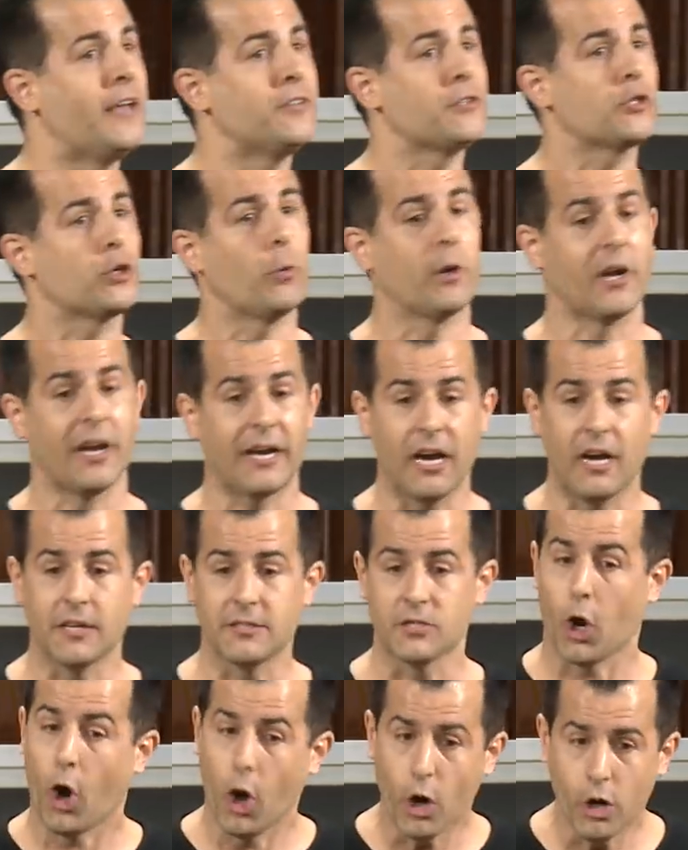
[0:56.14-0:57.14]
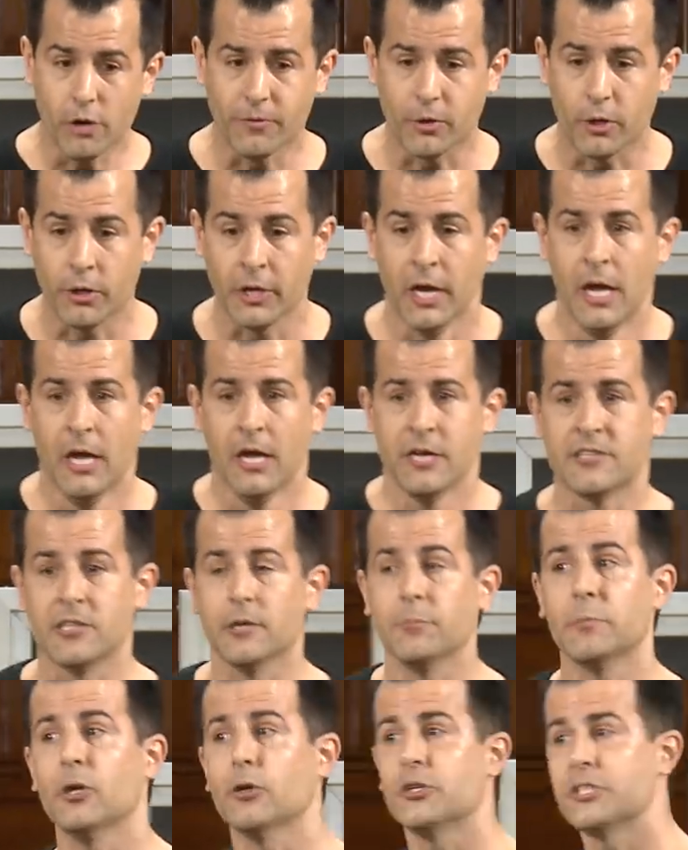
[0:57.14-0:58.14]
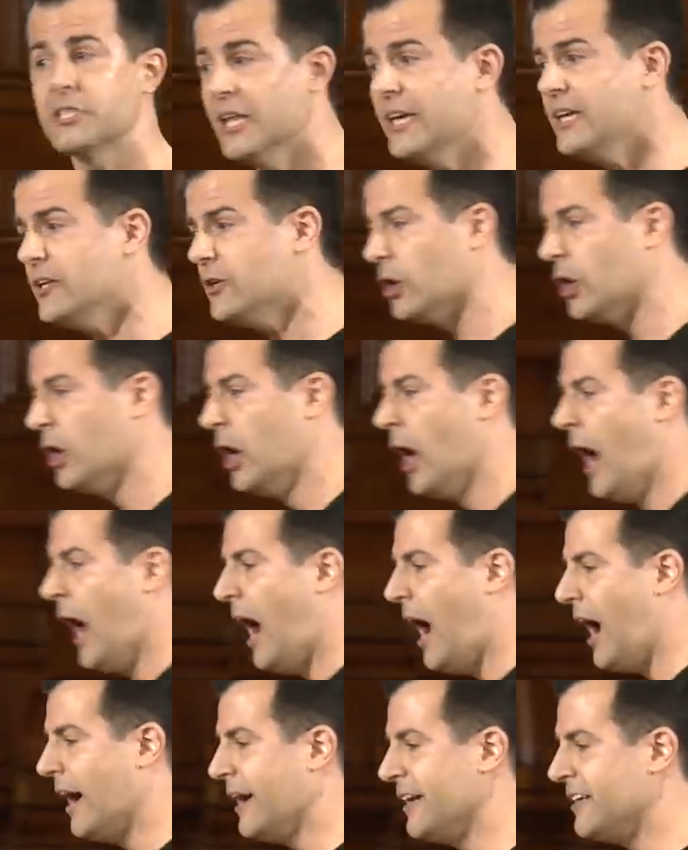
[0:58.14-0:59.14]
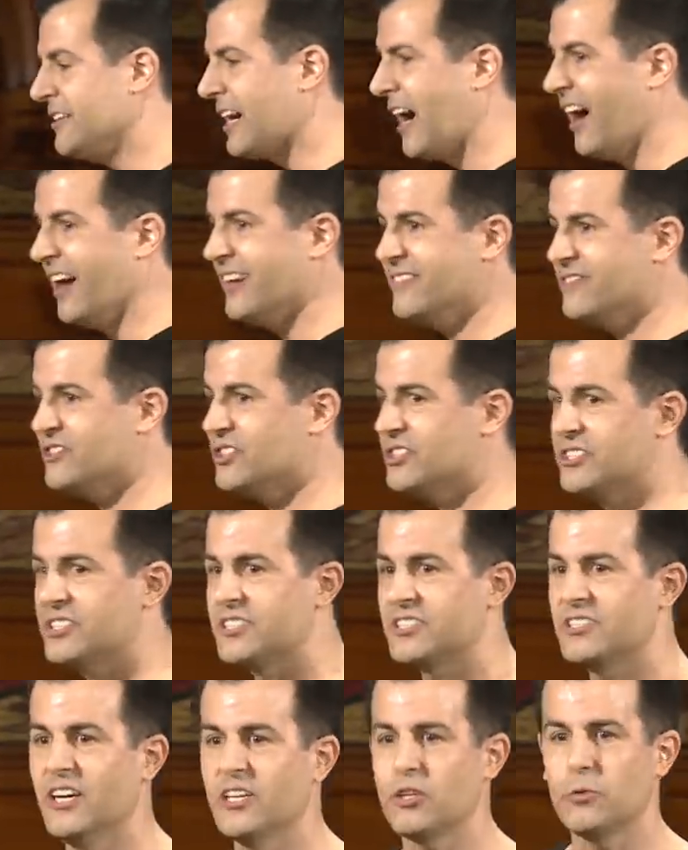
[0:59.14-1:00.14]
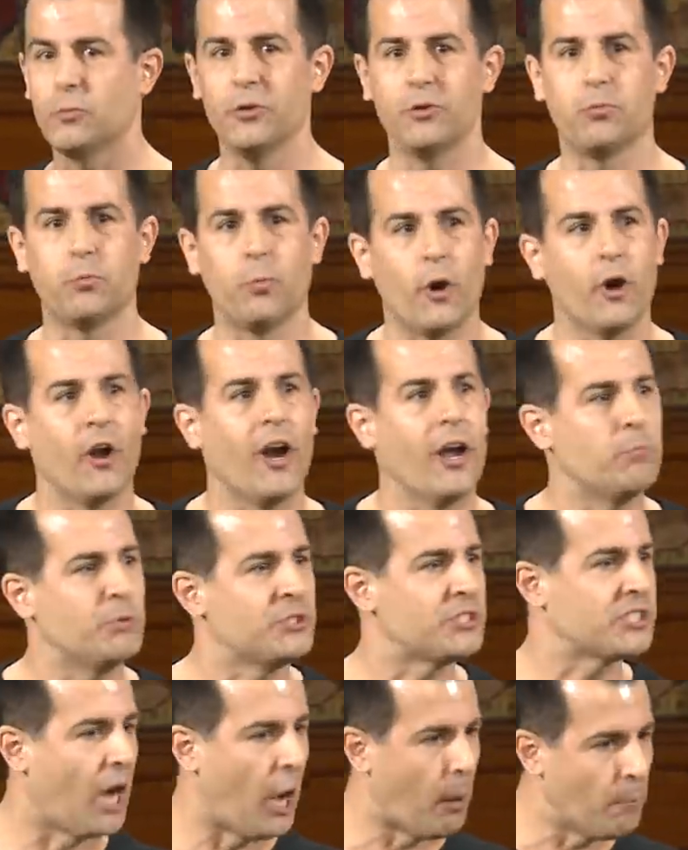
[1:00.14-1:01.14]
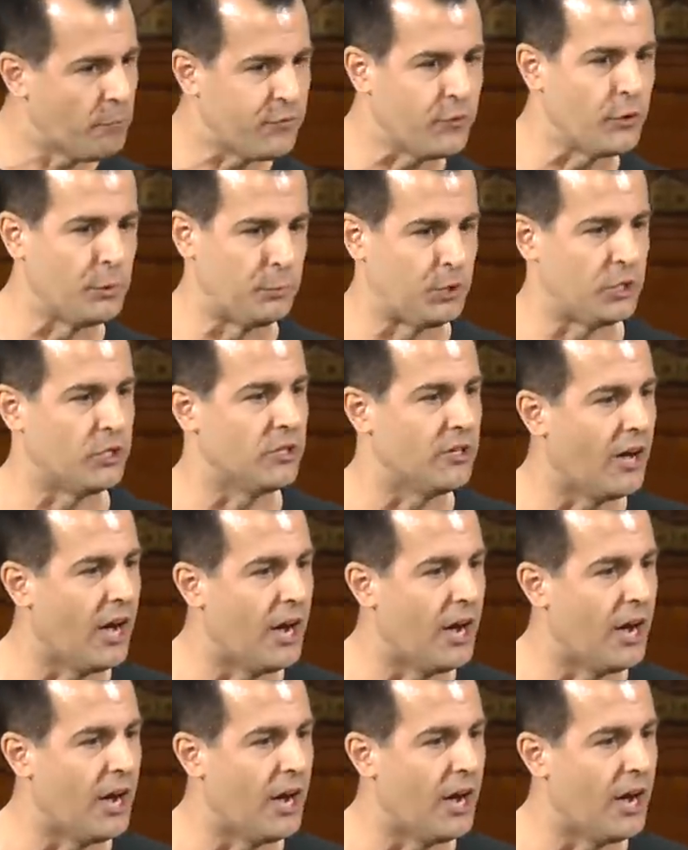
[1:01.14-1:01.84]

And so when I got to Harvard some years later, I kind of just stuck with where I was comfortable.